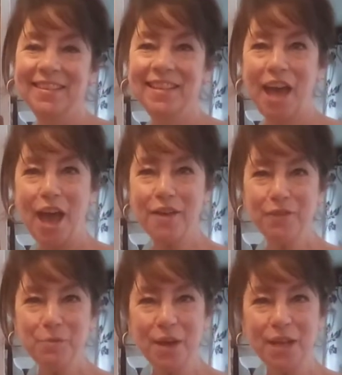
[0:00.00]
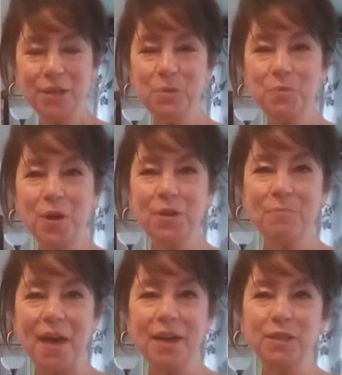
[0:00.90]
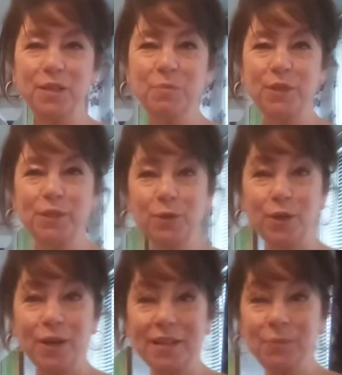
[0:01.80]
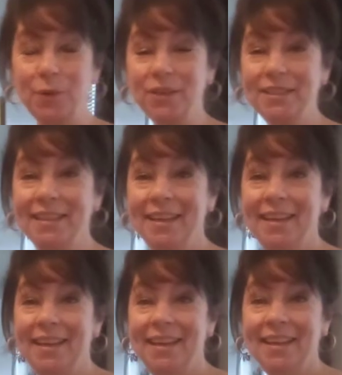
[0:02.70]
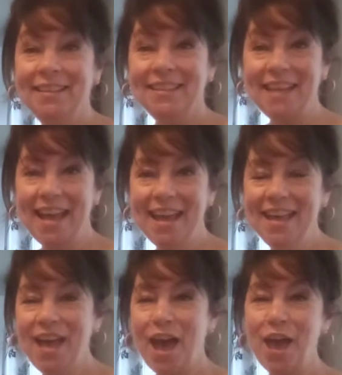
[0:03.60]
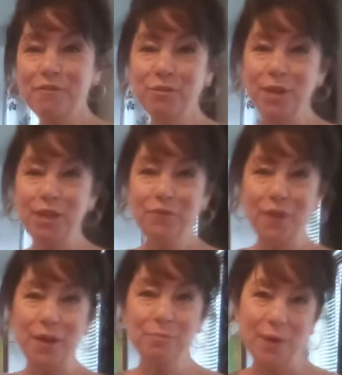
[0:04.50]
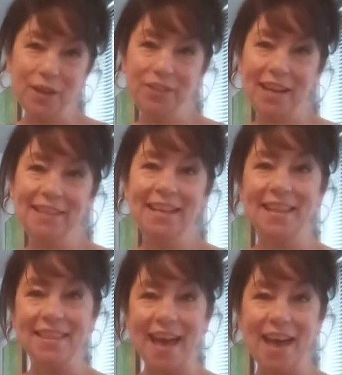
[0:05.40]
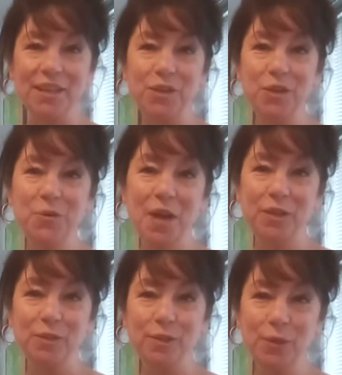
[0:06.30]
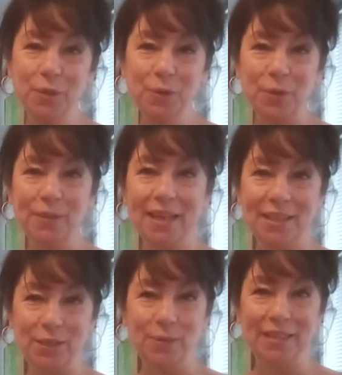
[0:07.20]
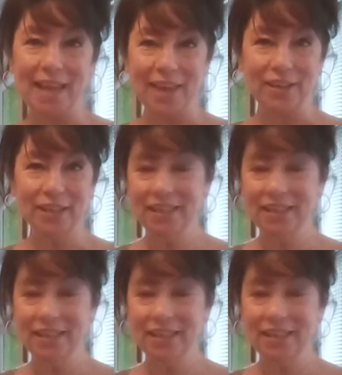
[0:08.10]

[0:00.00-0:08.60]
Hi everyone, welcome back to the Preschool Art Expert. Today I have a really fun project that you and your 2-year-old can do together.